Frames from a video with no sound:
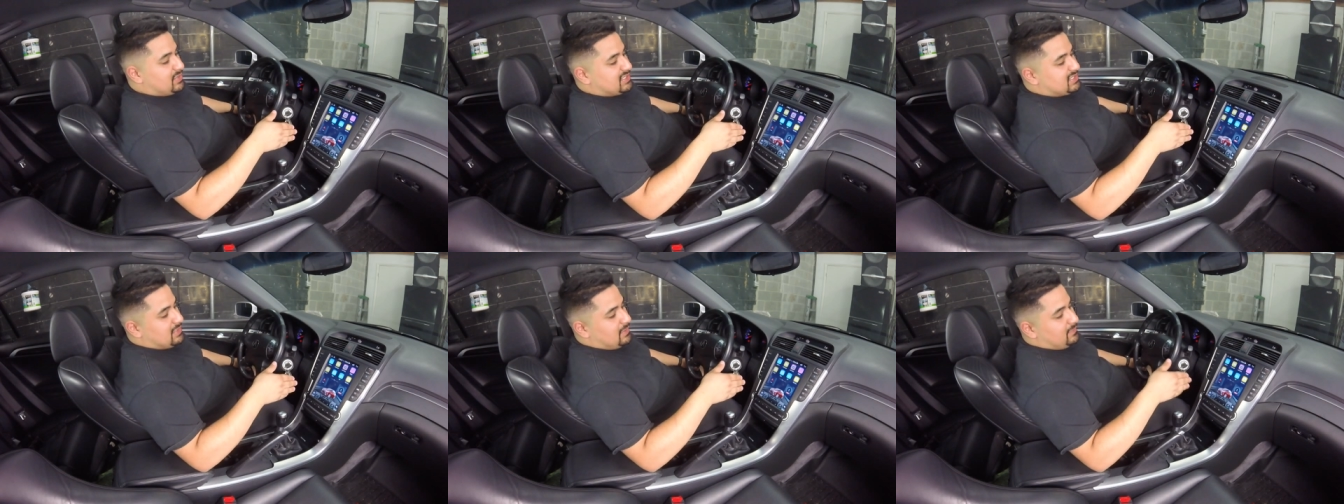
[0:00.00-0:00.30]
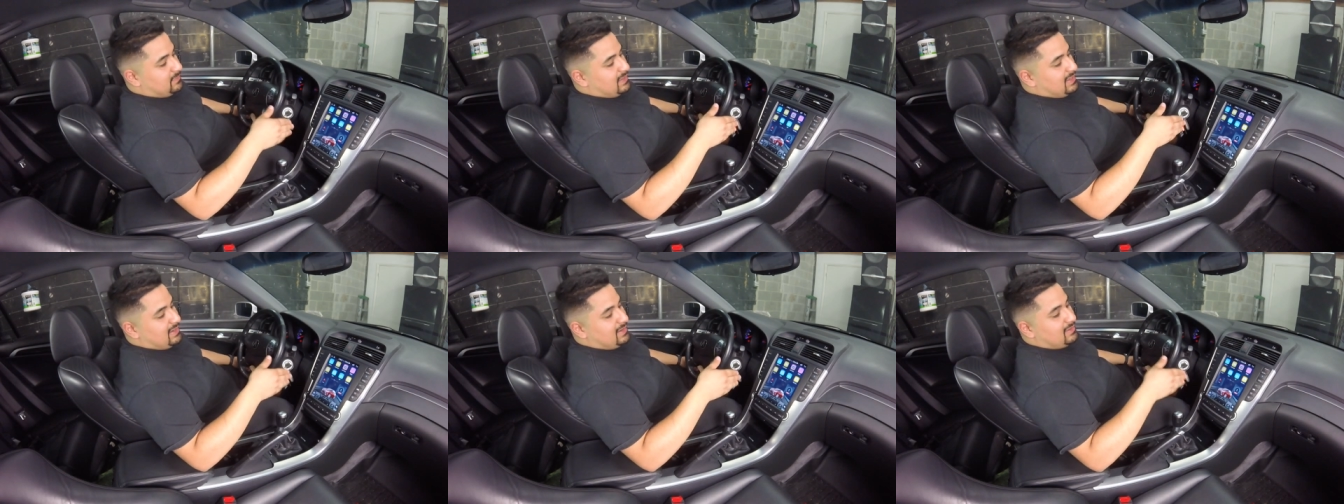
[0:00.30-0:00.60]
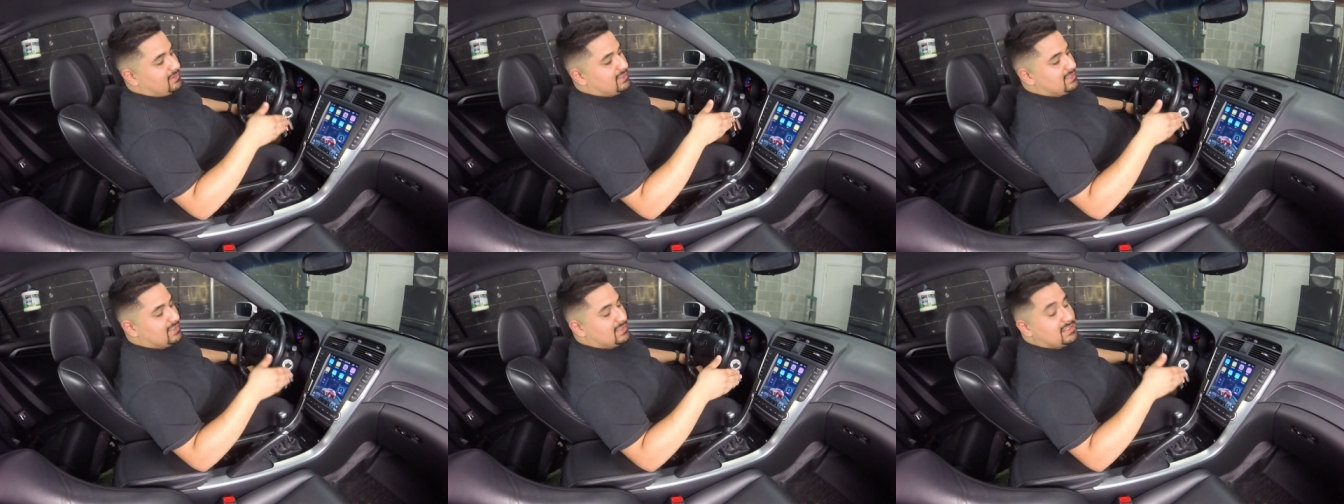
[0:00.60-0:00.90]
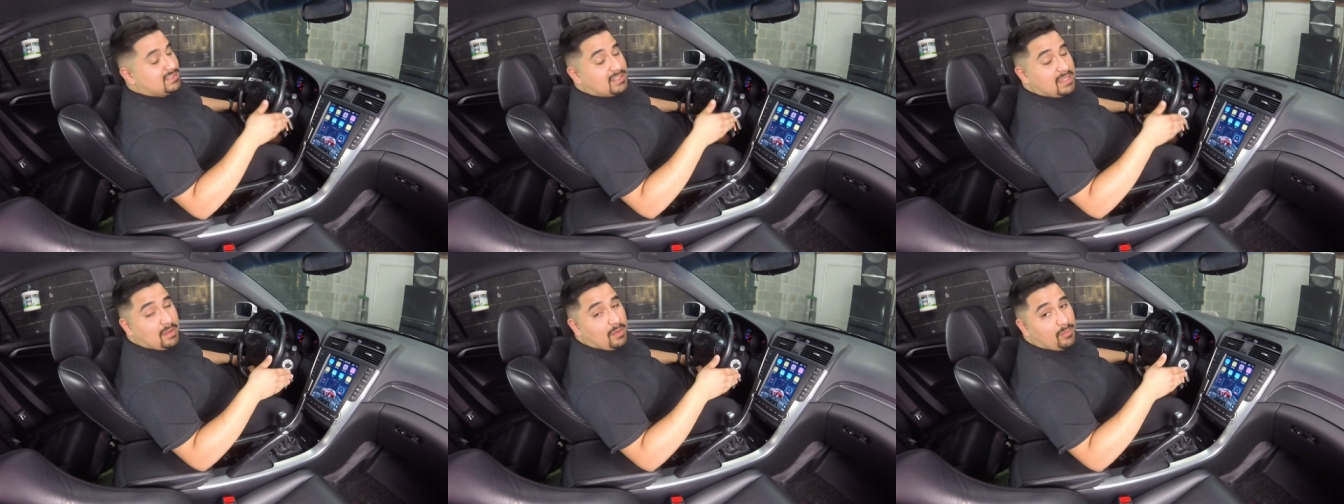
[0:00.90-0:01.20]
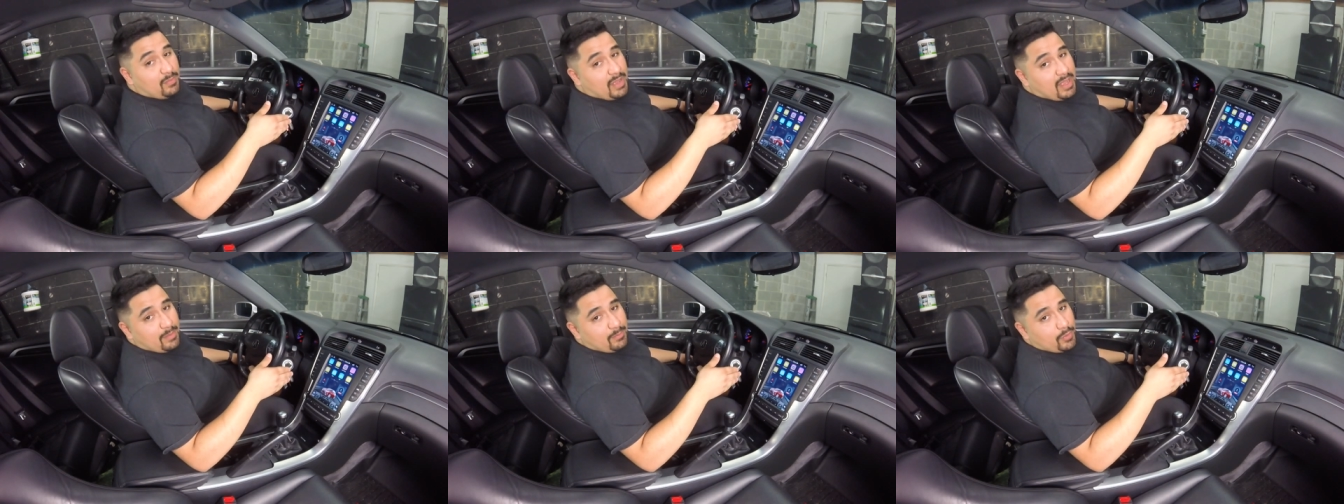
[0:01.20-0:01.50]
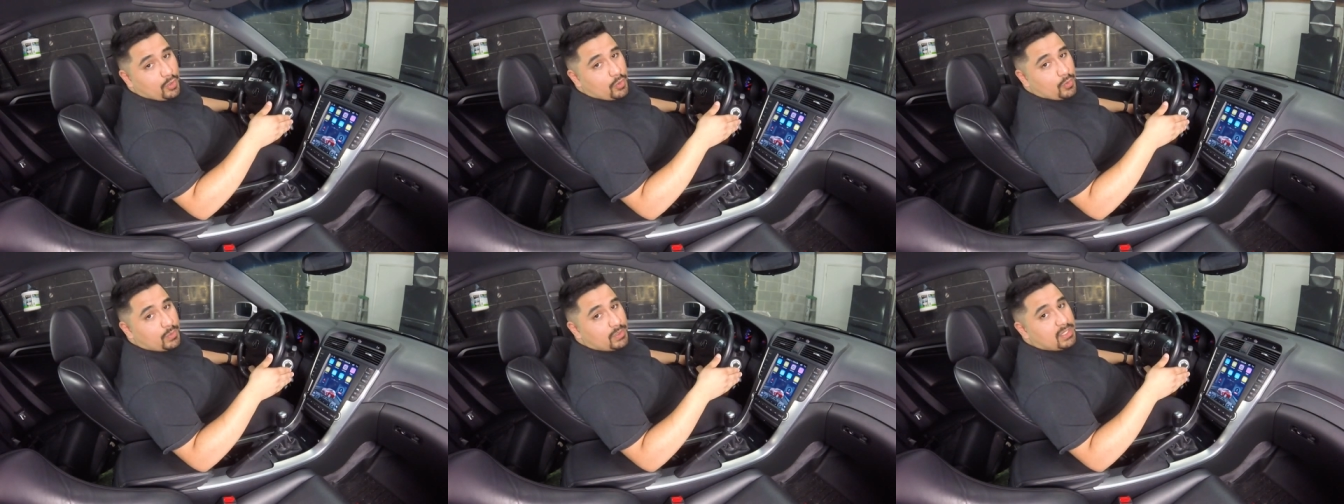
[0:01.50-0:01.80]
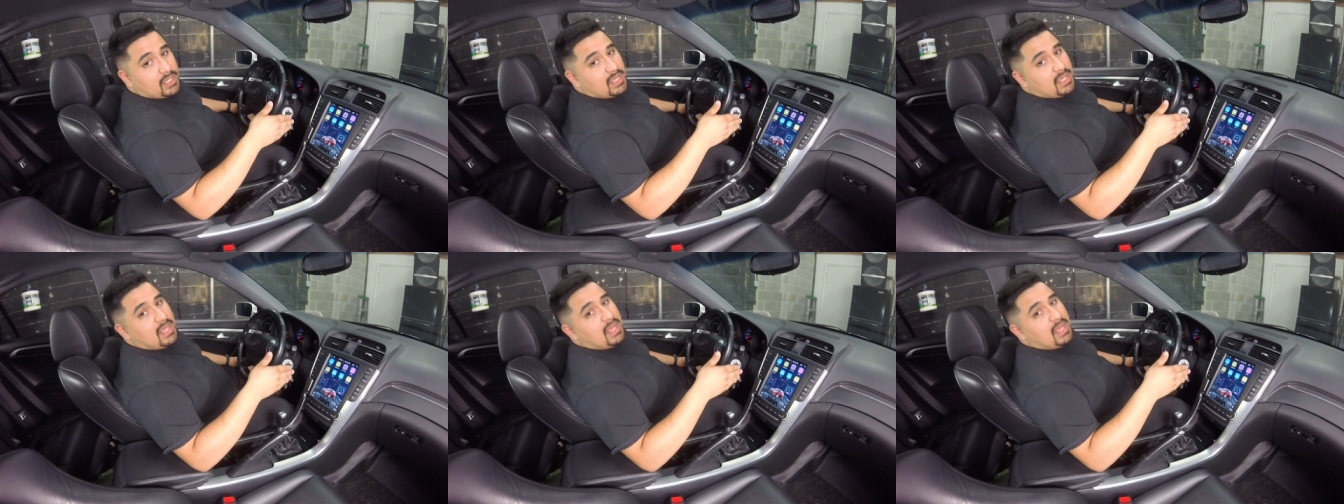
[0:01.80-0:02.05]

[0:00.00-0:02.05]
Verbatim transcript: itself kind of in standby mode